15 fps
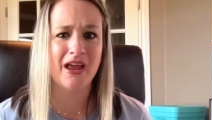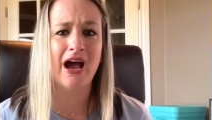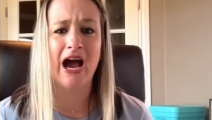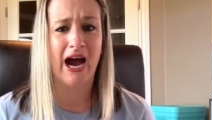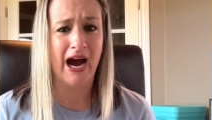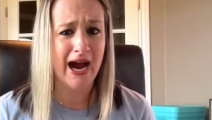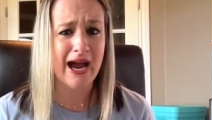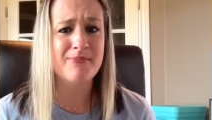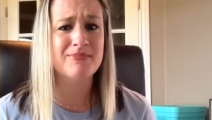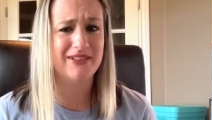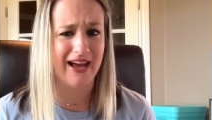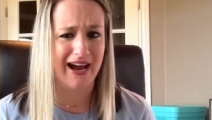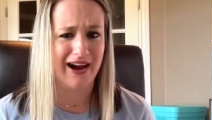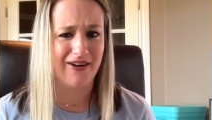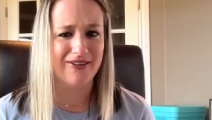I'm
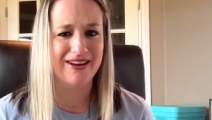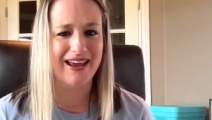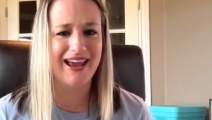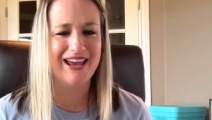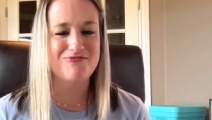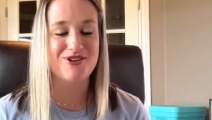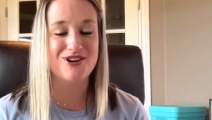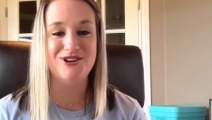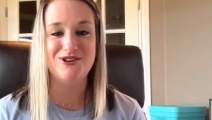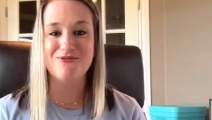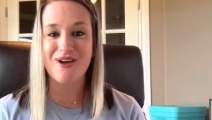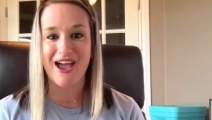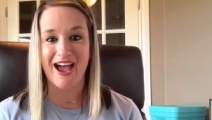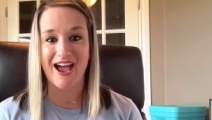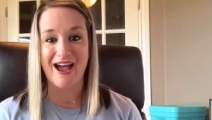loud. And when you
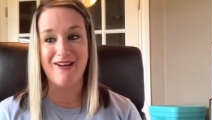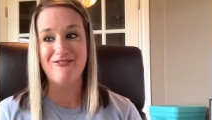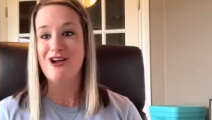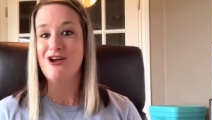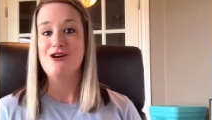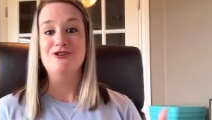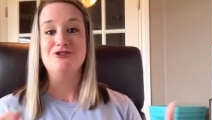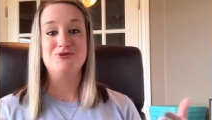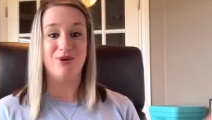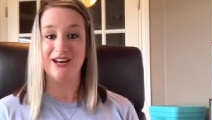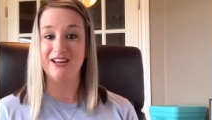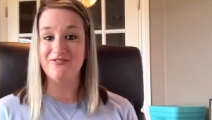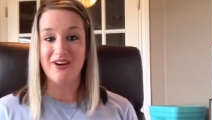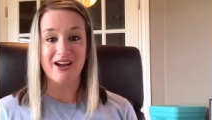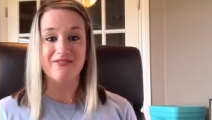have
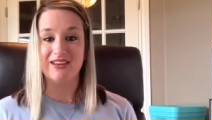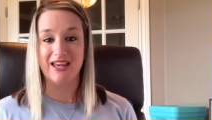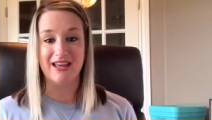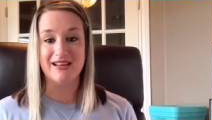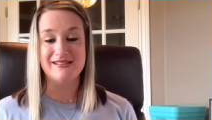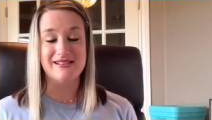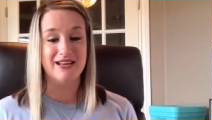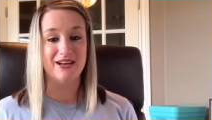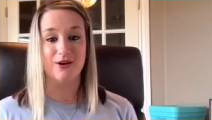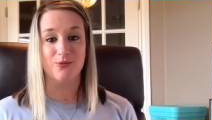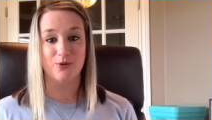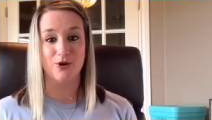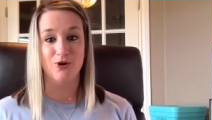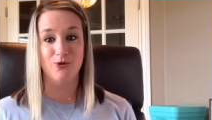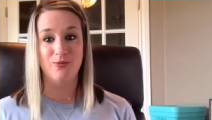25 kids in a
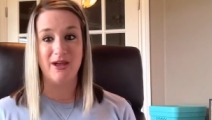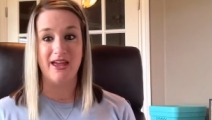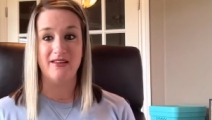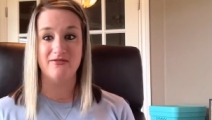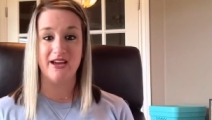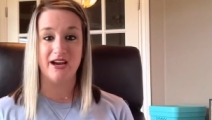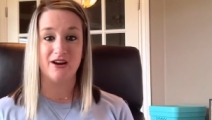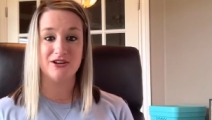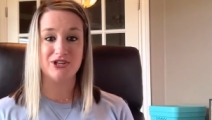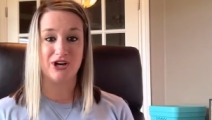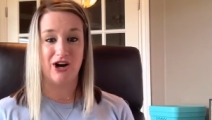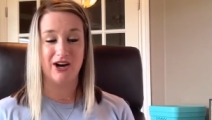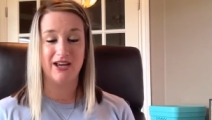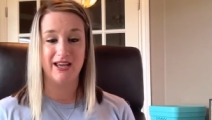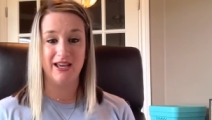room and they're
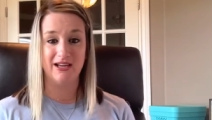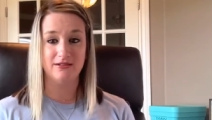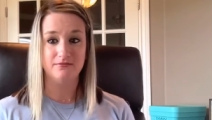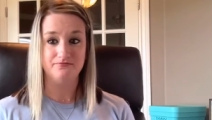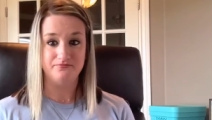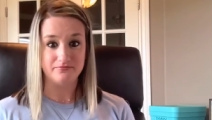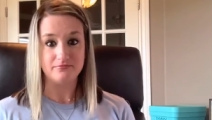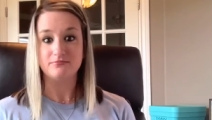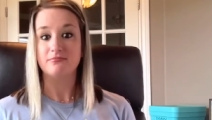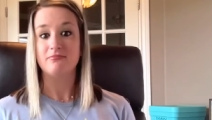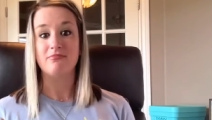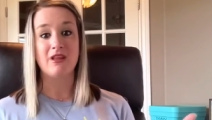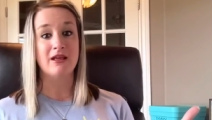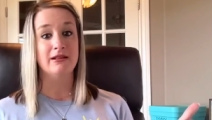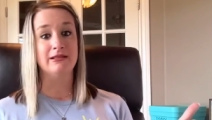talking
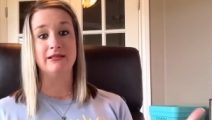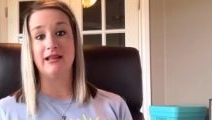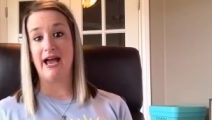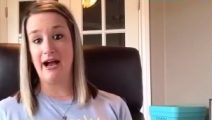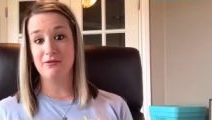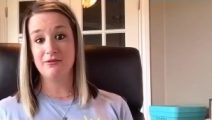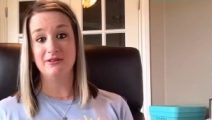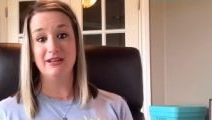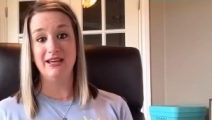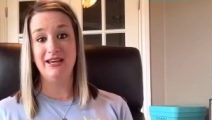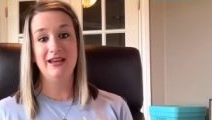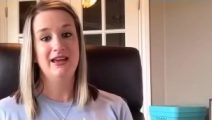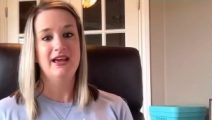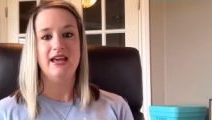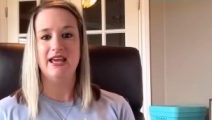loudly,
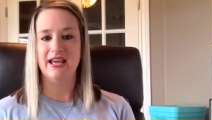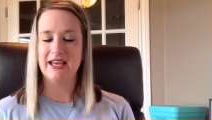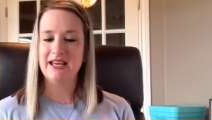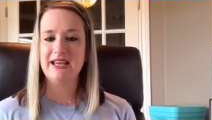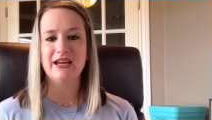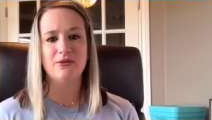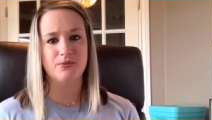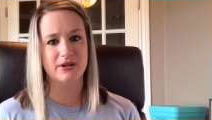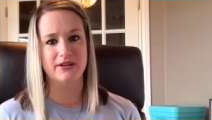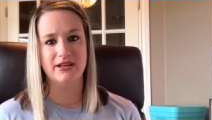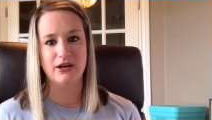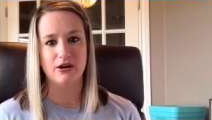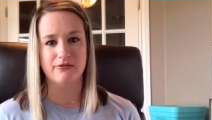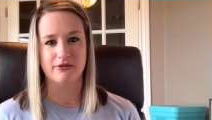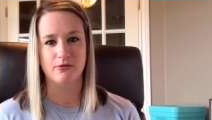it can get really
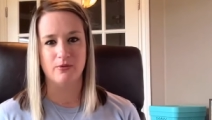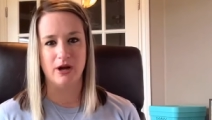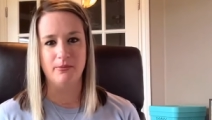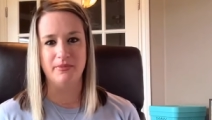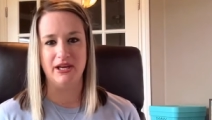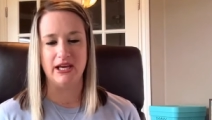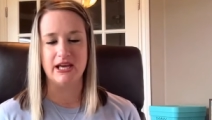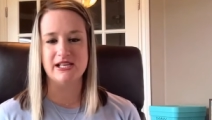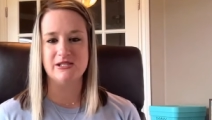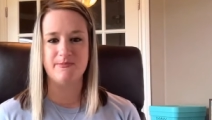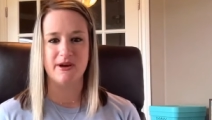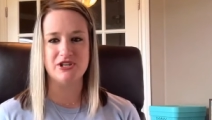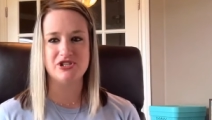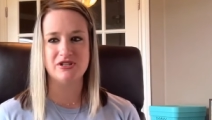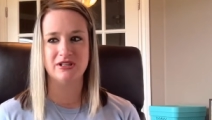overwhelming,
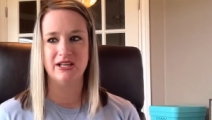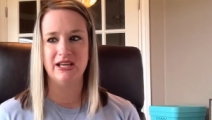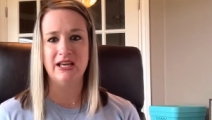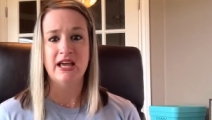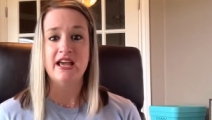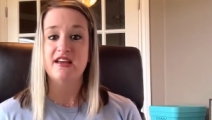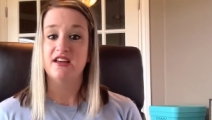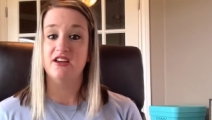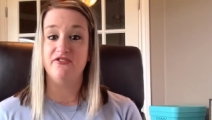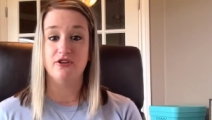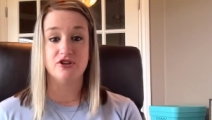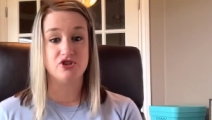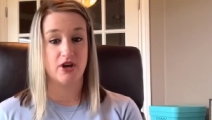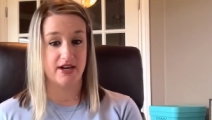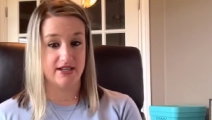especially if you're
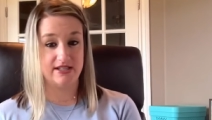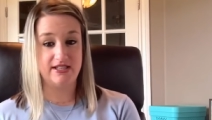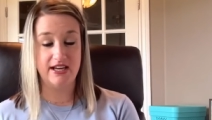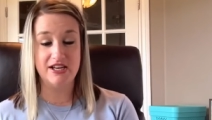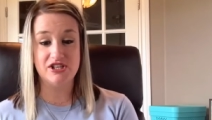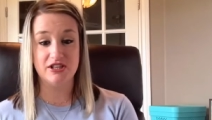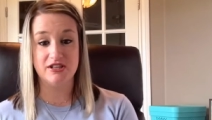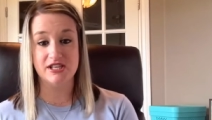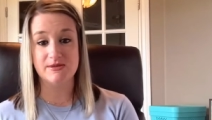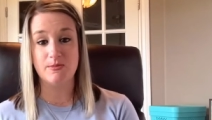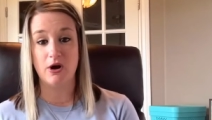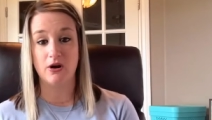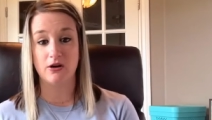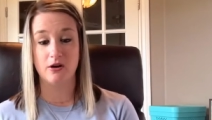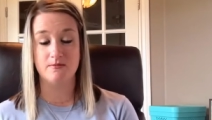trying to teach at the
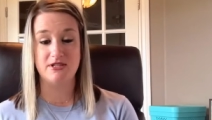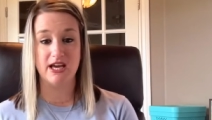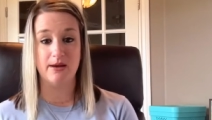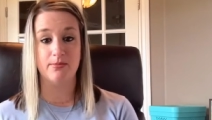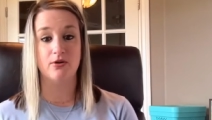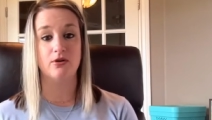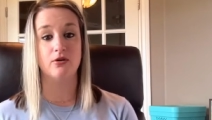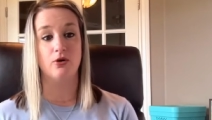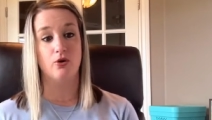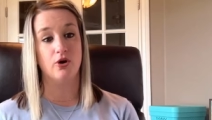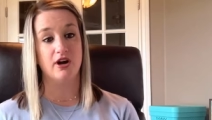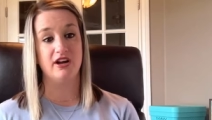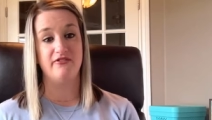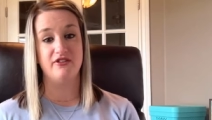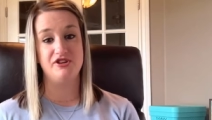small group table or
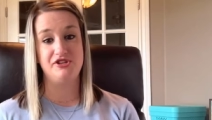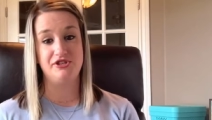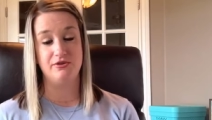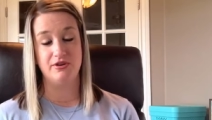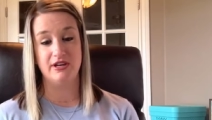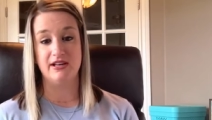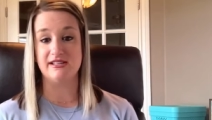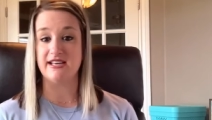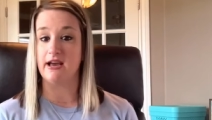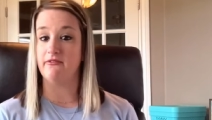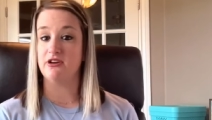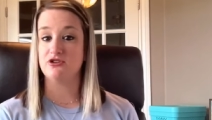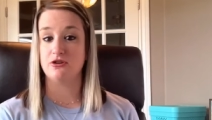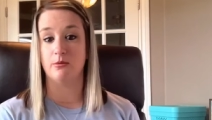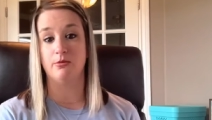if a student is
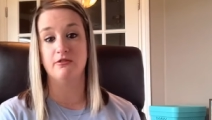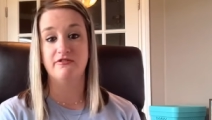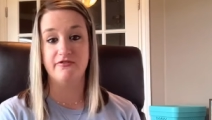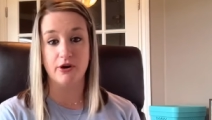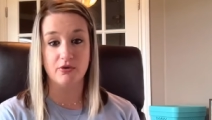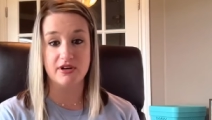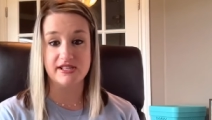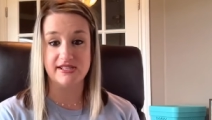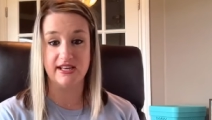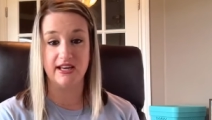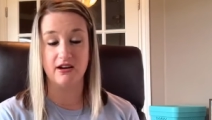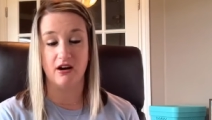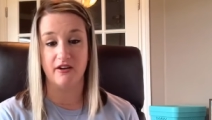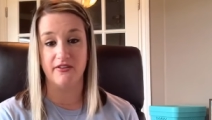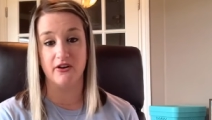having trouble focusing
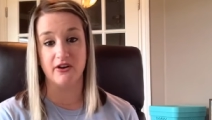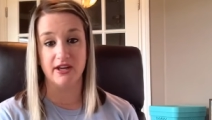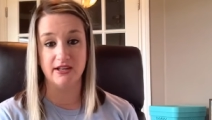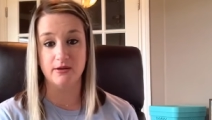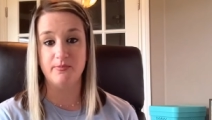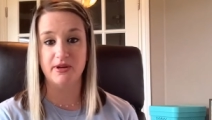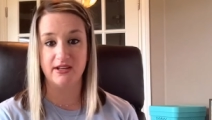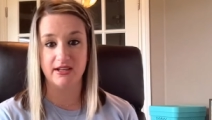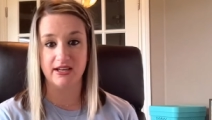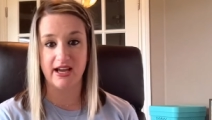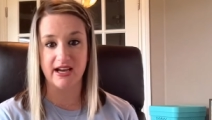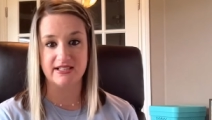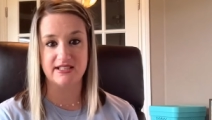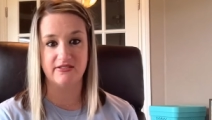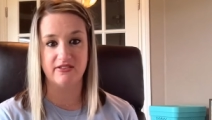on their independent
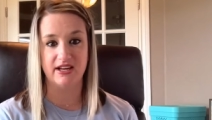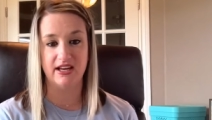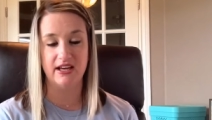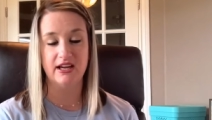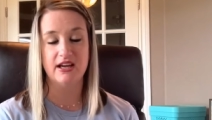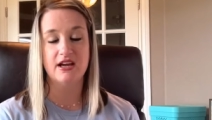activity.